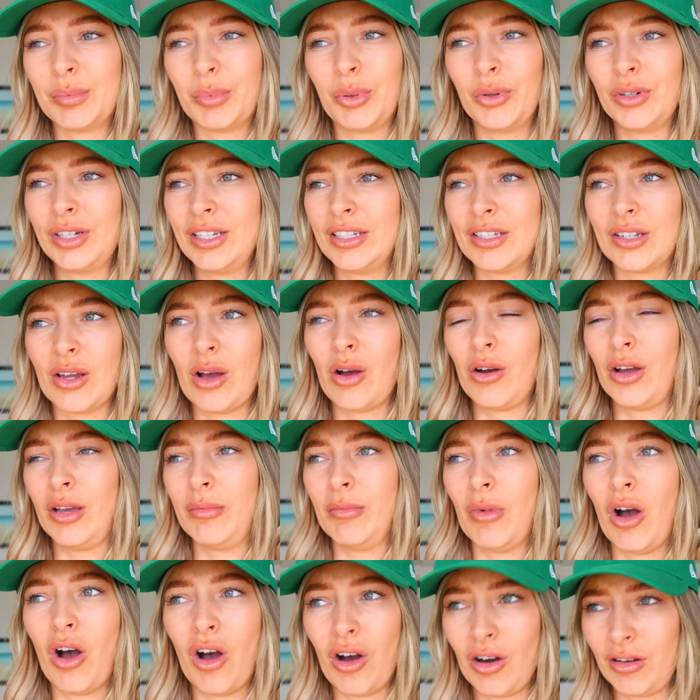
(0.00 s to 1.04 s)
point in
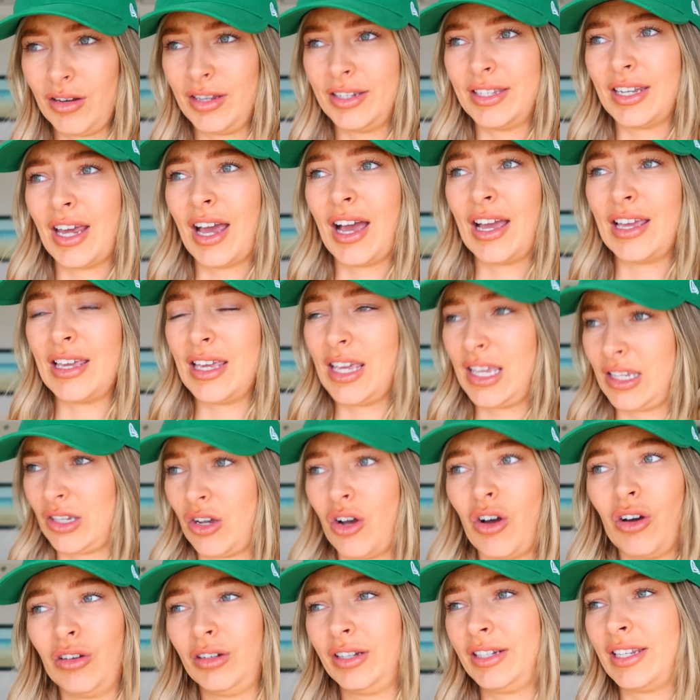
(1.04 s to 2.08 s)
time, a holiday is a
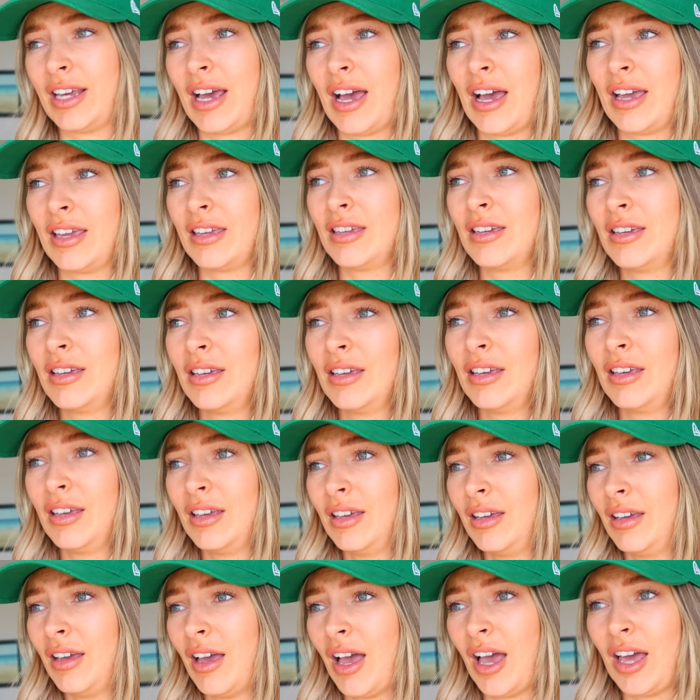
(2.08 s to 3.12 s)
holiday.
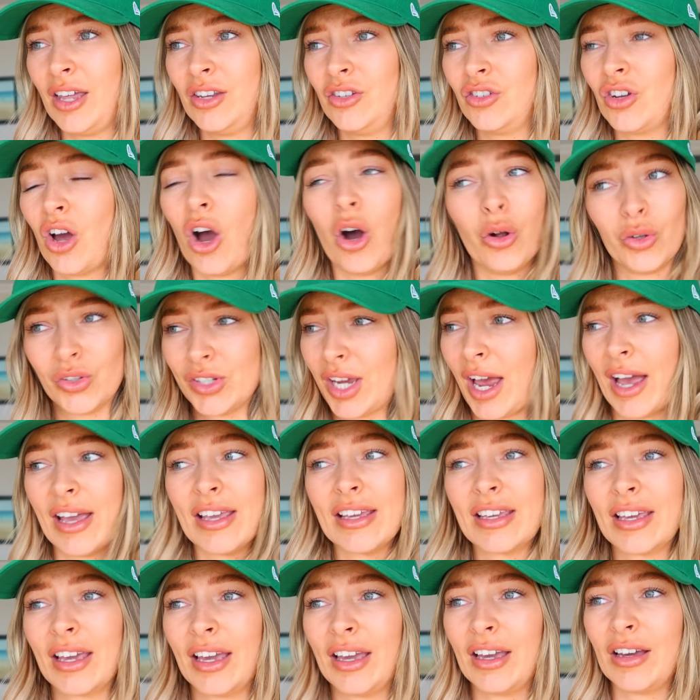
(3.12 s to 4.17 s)
And I'll
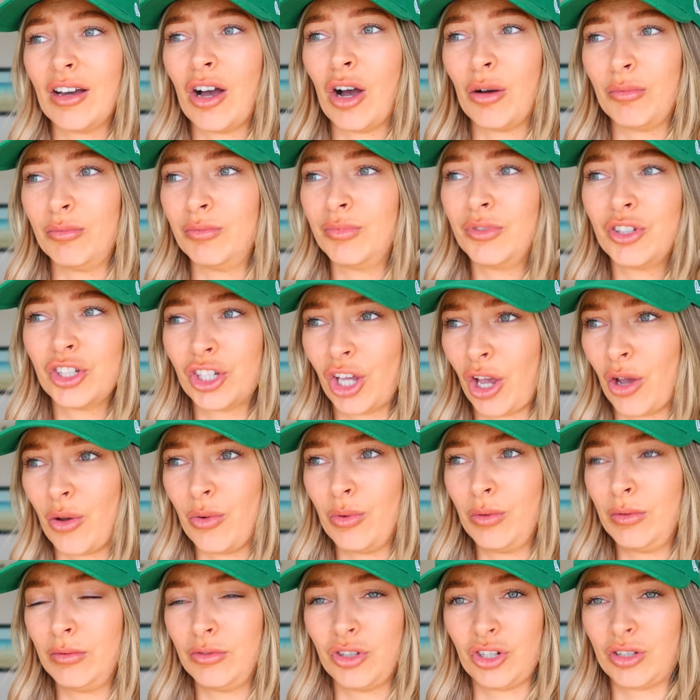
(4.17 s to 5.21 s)
take it. I'm
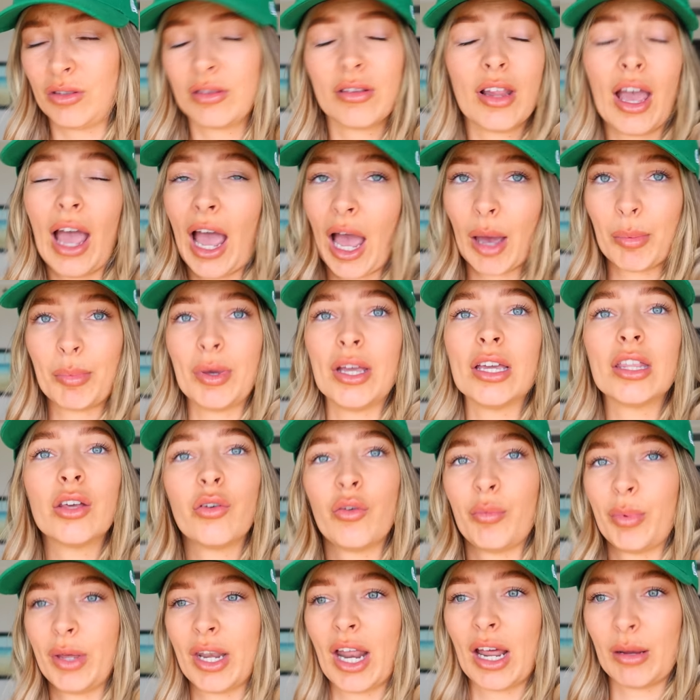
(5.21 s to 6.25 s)
so just happy that
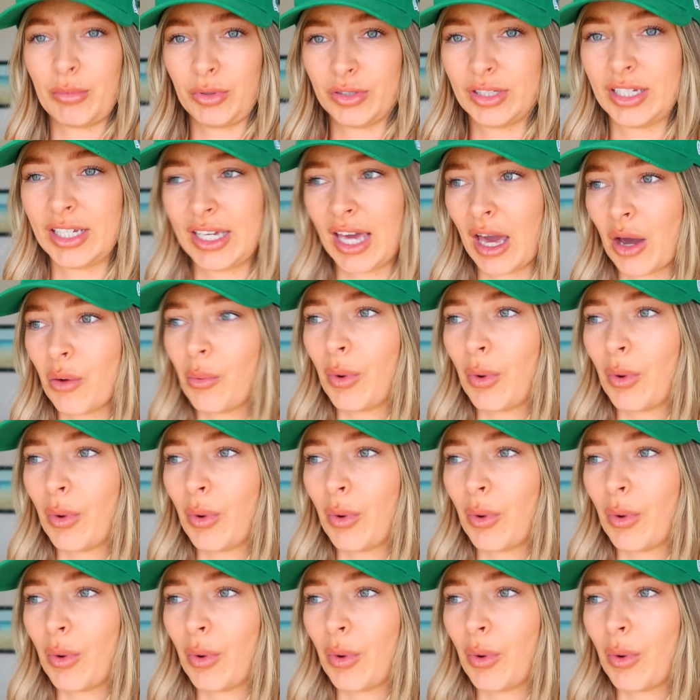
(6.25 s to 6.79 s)
we've been able to get